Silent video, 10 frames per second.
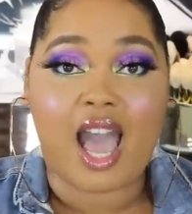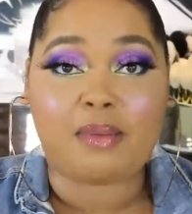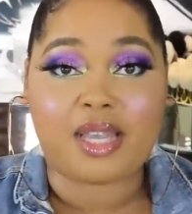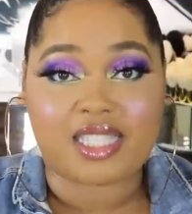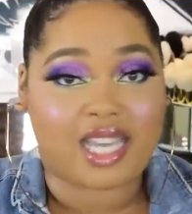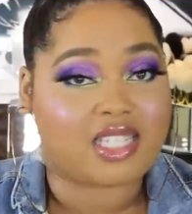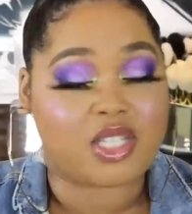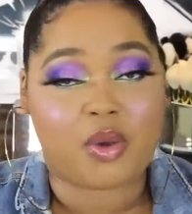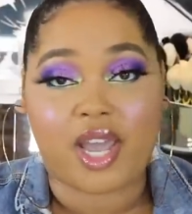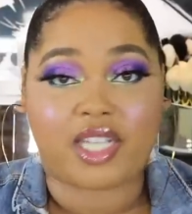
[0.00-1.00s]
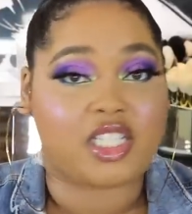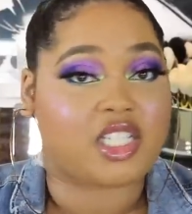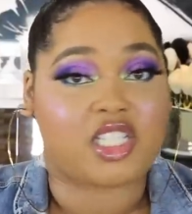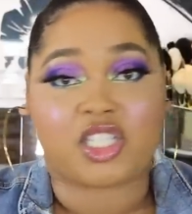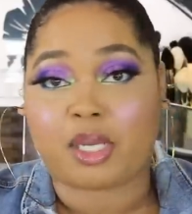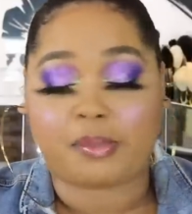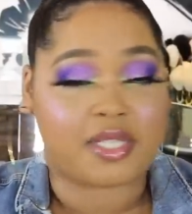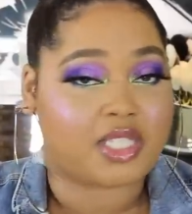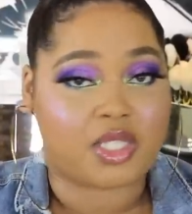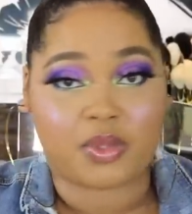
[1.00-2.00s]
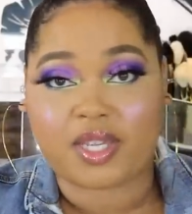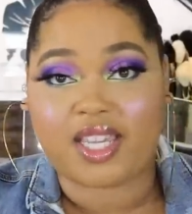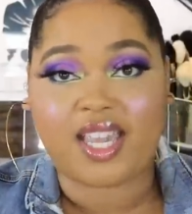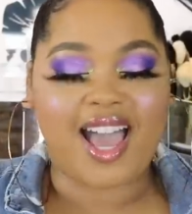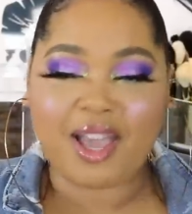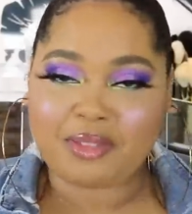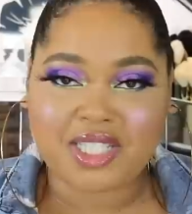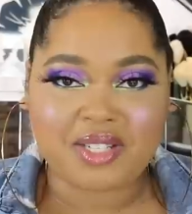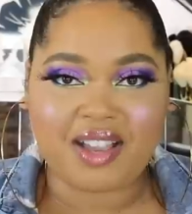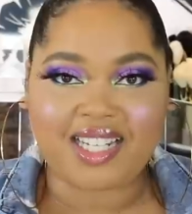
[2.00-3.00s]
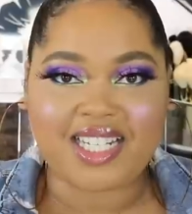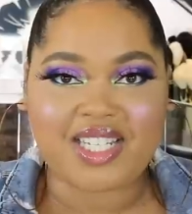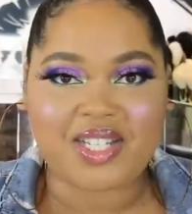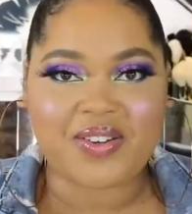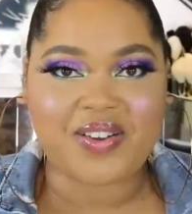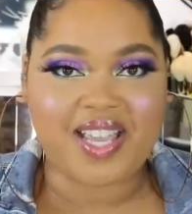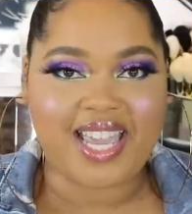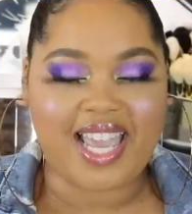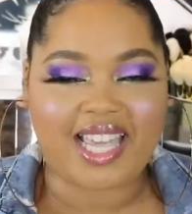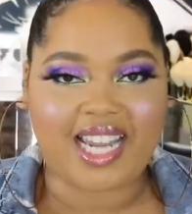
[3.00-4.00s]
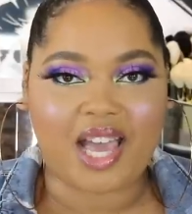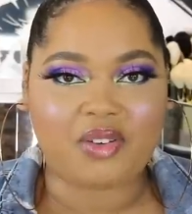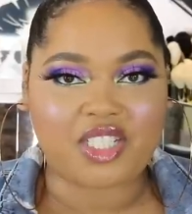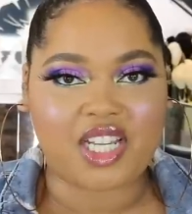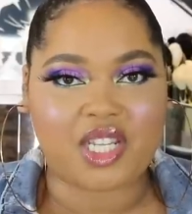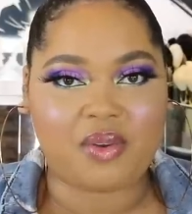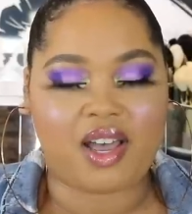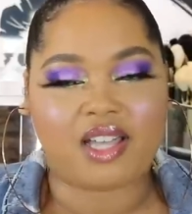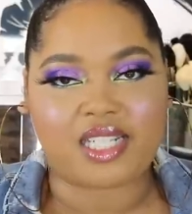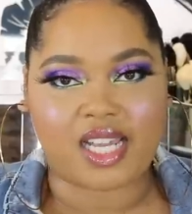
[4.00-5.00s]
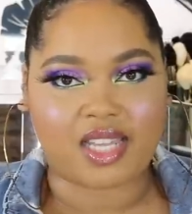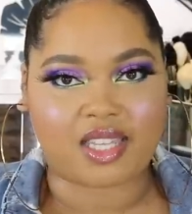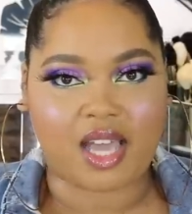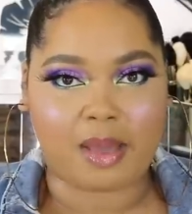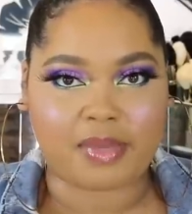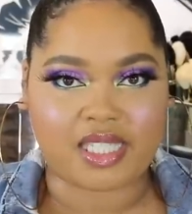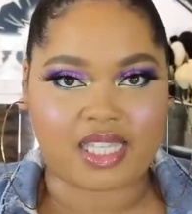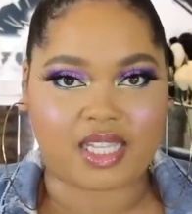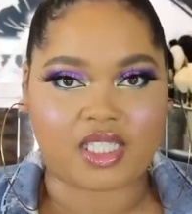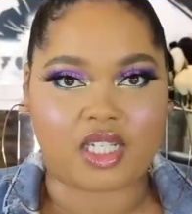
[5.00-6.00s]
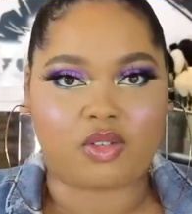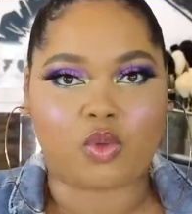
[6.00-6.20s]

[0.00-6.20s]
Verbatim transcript: I'm excited to go ahead and just jump into it I hope that you all enjoy and I will check you all down in the comment section